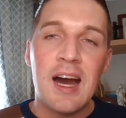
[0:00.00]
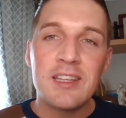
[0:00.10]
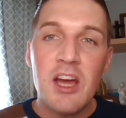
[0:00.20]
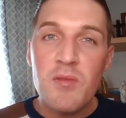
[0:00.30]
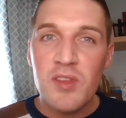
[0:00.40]

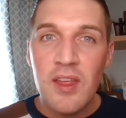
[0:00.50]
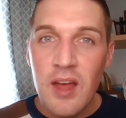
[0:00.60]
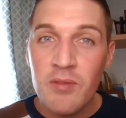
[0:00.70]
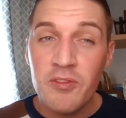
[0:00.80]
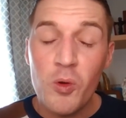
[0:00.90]
I don't
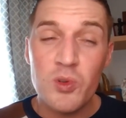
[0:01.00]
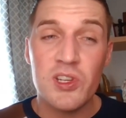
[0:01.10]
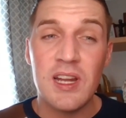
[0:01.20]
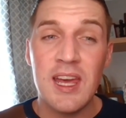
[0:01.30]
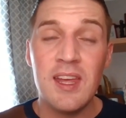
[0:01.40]
think,
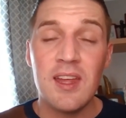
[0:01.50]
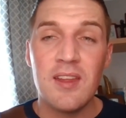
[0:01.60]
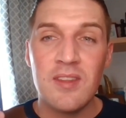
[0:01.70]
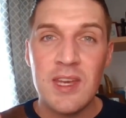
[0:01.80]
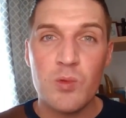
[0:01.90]
unfortunately,
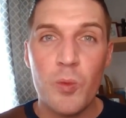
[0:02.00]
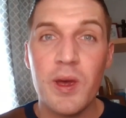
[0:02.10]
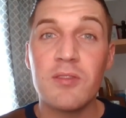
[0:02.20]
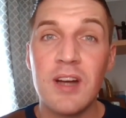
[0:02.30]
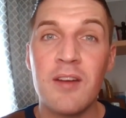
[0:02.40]
this will
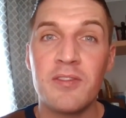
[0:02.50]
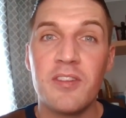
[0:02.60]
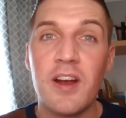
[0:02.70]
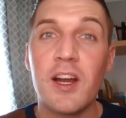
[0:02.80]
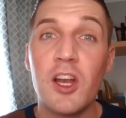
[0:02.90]
be around
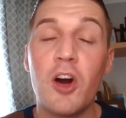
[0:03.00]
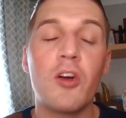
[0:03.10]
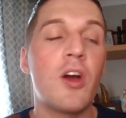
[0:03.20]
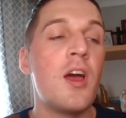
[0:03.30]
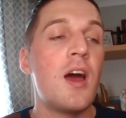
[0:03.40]
for very
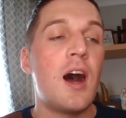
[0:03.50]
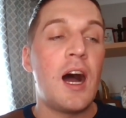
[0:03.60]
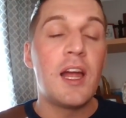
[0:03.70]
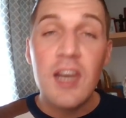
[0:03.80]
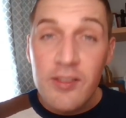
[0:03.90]
long.
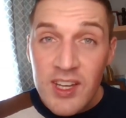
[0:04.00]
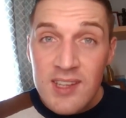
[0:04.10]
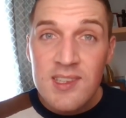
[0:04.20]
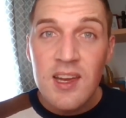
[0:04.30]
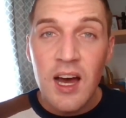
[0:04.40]
I love
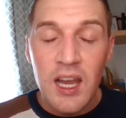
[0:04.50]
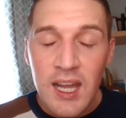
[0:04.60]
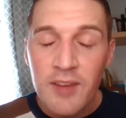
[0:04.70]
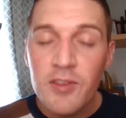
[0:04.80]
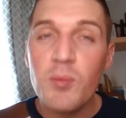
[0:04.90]
it. I
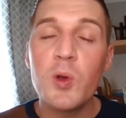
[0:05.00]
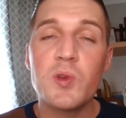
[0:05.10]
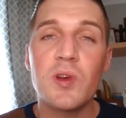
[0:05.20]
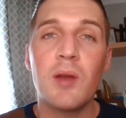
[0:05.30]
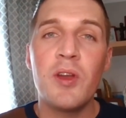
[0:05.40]
love the
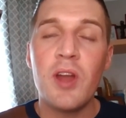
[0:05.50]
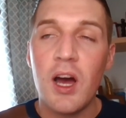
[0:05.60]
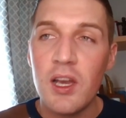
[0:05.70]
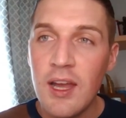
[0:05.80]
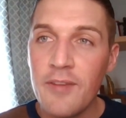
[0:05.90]
moisture element.
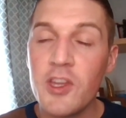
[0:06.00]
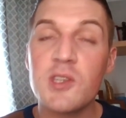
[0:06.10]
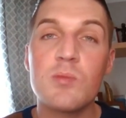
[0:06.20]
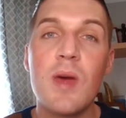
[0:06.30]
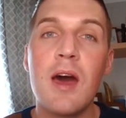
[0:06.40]
I love the
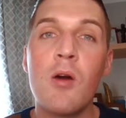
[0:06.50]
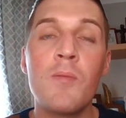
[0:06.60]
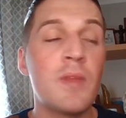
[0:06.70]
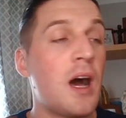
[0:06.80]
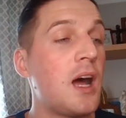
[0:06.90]
smell.
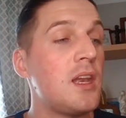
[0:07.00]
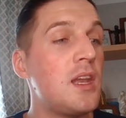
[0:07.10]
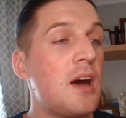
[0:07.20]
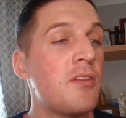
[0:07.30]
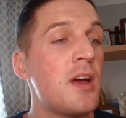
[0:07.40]
I
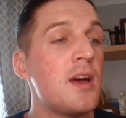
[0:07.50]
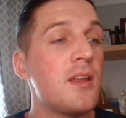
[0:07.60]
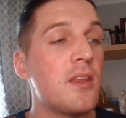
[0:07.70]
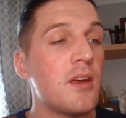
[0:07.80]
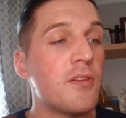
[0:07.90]
love
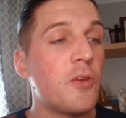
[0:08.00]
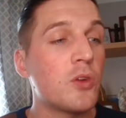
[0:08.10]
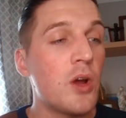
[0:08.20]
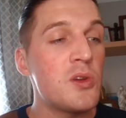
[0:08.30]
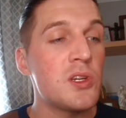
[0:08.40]
the
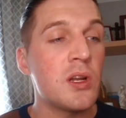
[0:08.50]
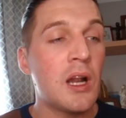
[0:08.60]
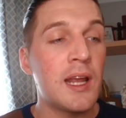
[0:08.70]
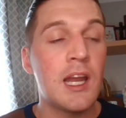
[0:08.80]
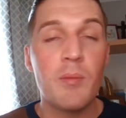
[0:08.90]
4Ocean
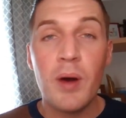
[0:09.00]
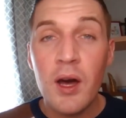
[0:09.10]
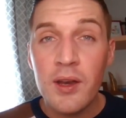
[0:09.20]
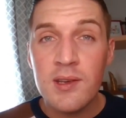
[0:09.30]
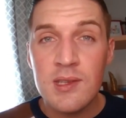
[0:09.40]
Cleanup
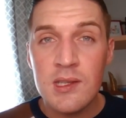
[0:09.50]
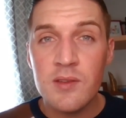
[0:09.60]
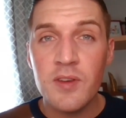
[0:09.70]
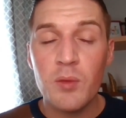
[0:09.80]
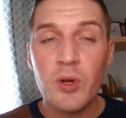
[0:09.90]
Partner
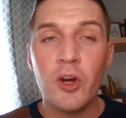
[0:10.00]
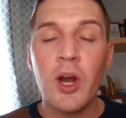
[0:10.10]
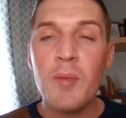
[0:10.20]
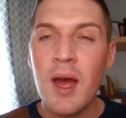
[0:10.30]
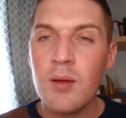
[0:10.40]
Certified
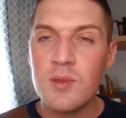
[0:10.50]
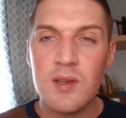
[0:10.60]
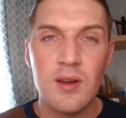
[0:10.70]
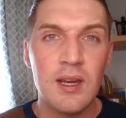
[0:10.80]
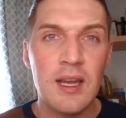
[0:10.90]
Program.
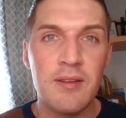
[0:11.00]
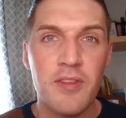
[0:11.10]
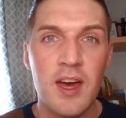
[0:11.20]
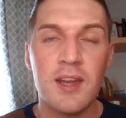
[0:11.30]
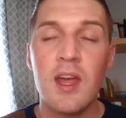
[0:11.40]
Absolutely love
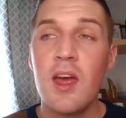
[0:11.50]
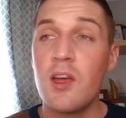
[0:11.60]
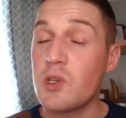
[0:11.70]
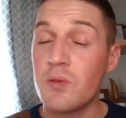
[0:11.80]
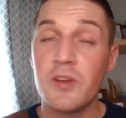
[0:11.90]
that.
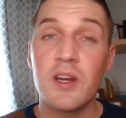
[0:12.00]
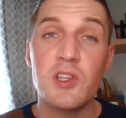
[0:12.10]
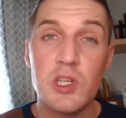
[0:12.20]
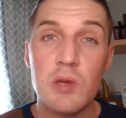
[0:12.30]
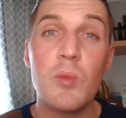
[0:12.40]
John Frieda
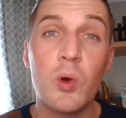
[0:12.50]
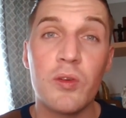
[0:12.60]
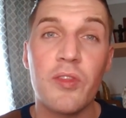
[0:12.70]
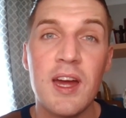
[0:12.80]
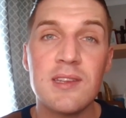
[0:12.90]
should do more
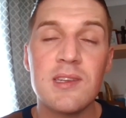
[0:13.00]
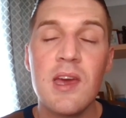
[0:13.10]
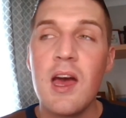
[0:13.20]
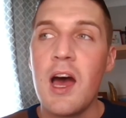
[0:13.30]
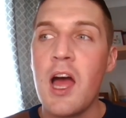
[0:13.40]
of that.
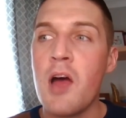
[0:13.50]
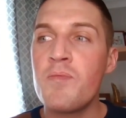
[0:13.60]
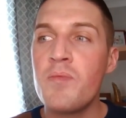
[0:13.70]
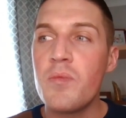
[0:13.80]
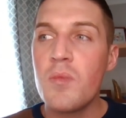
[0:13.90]

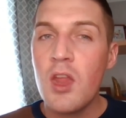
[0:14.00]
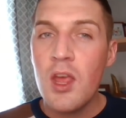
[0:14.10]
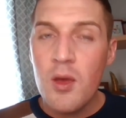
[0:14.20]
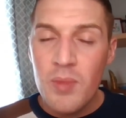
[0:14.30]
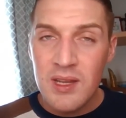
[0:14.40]
Um,
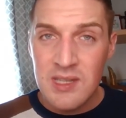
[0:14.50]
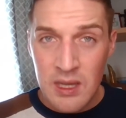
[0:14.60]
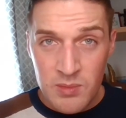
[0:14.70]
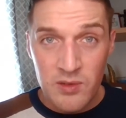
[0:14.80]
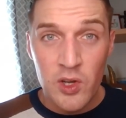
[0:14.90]
but in
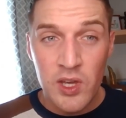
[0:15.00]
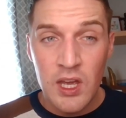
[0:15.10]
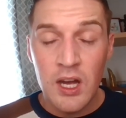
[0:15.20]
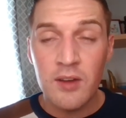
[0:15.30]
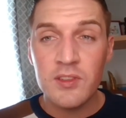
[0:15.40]
terms of
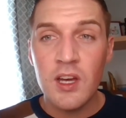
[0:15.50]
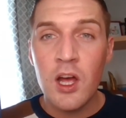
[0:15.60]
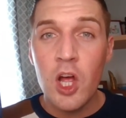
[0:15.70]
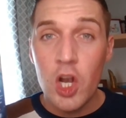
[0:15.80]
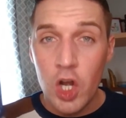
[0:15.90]
looking
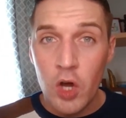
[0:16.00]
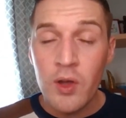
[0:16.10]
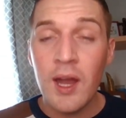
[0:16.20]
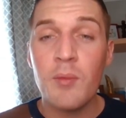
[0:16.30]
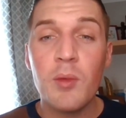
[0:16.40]
after
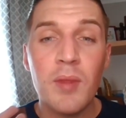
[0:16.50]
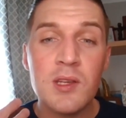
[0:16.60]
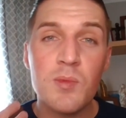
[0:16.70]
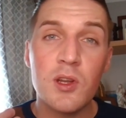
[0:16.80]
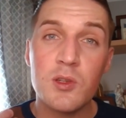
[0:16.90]
Longer hair
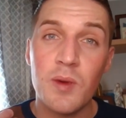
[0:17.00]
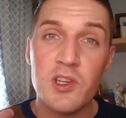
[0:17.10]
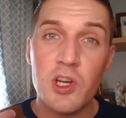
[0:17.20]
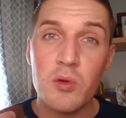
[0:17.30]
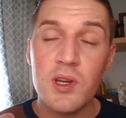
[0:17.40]
reminds me to my
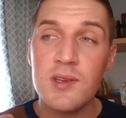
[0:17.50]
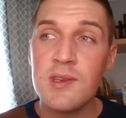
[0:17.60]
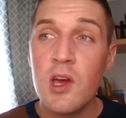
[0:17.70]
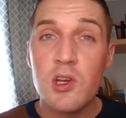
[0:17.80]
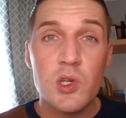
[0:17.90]
shoulders.